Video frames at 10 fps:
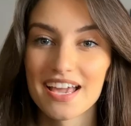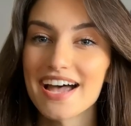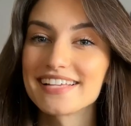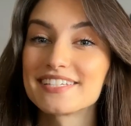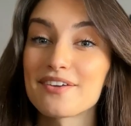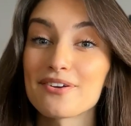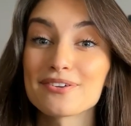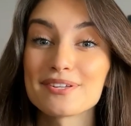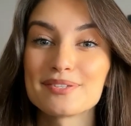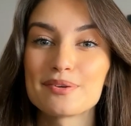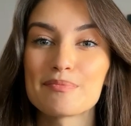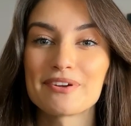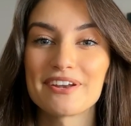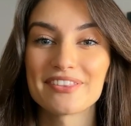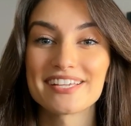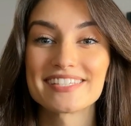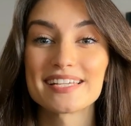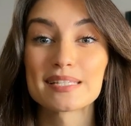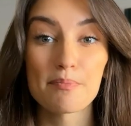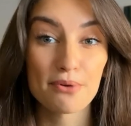A standard consumer nearly
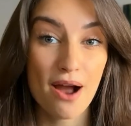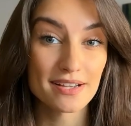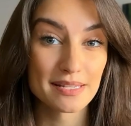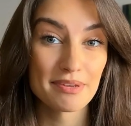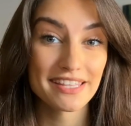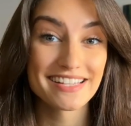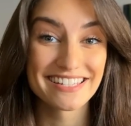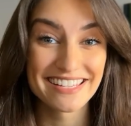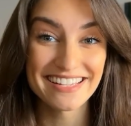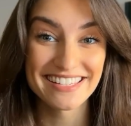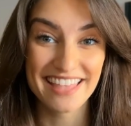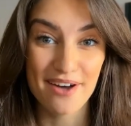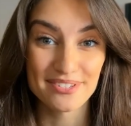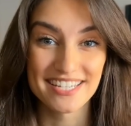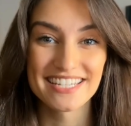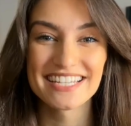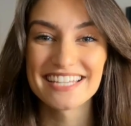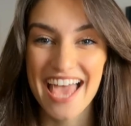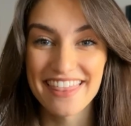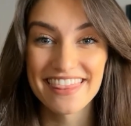sees approximately 6,000 to
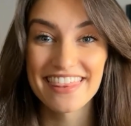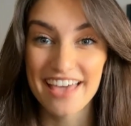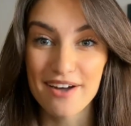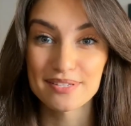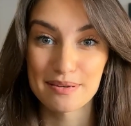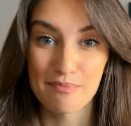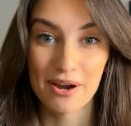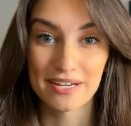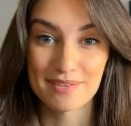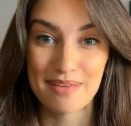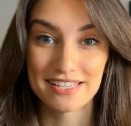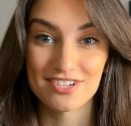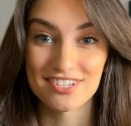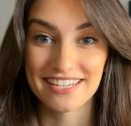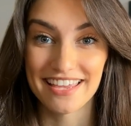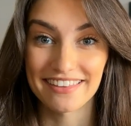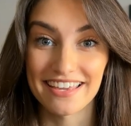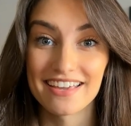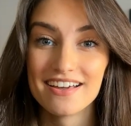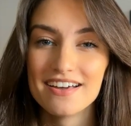10,000 marketing messages
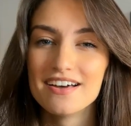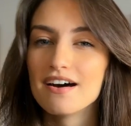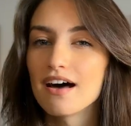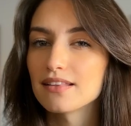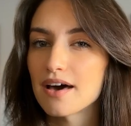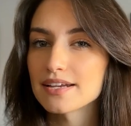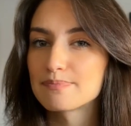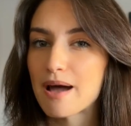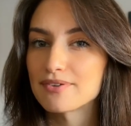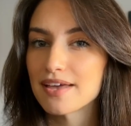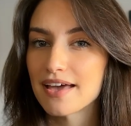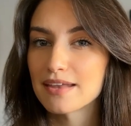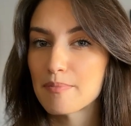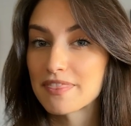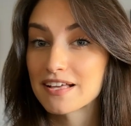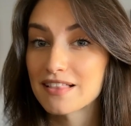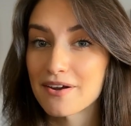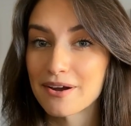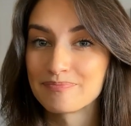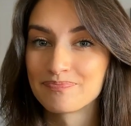daily. A lot is bound to end up in the
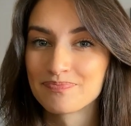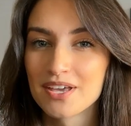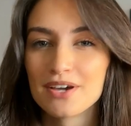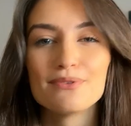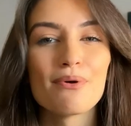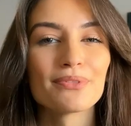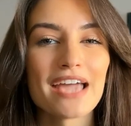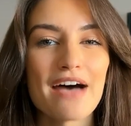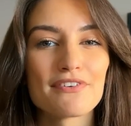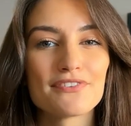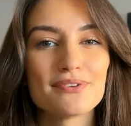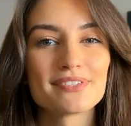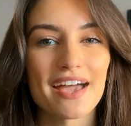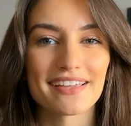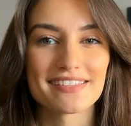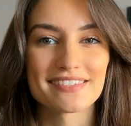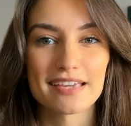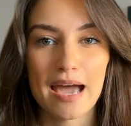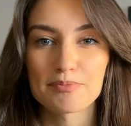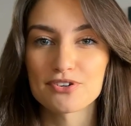clutter. You only have a few seconds to
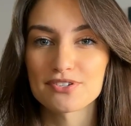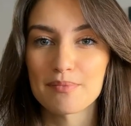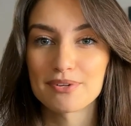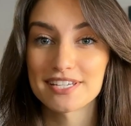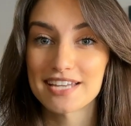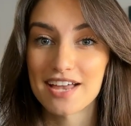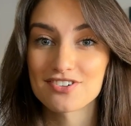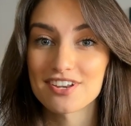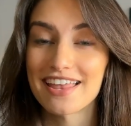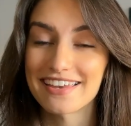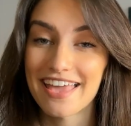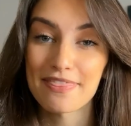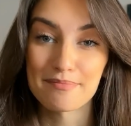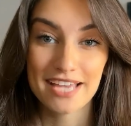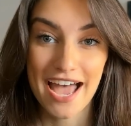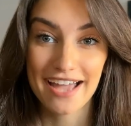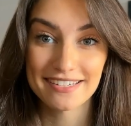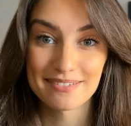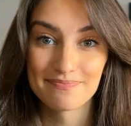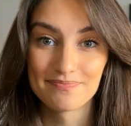capture someone's attention and get them to
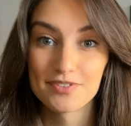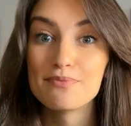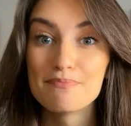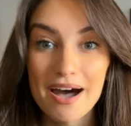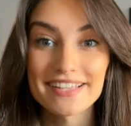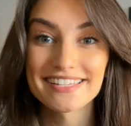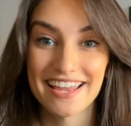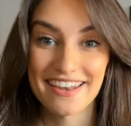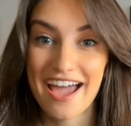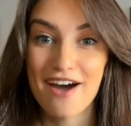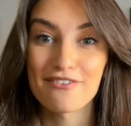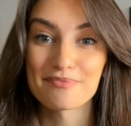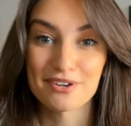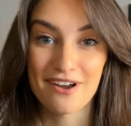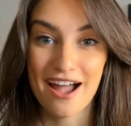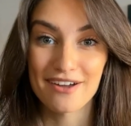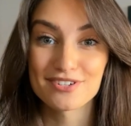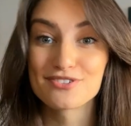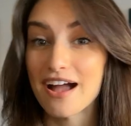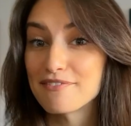act. You must stand out from the crowd
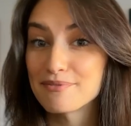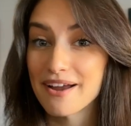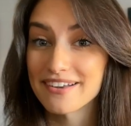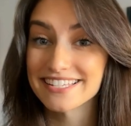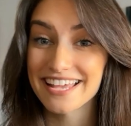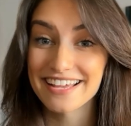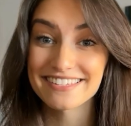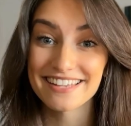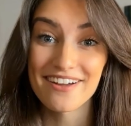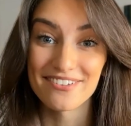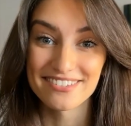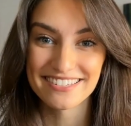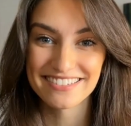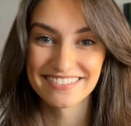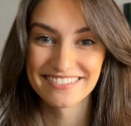to drive awareness and sales.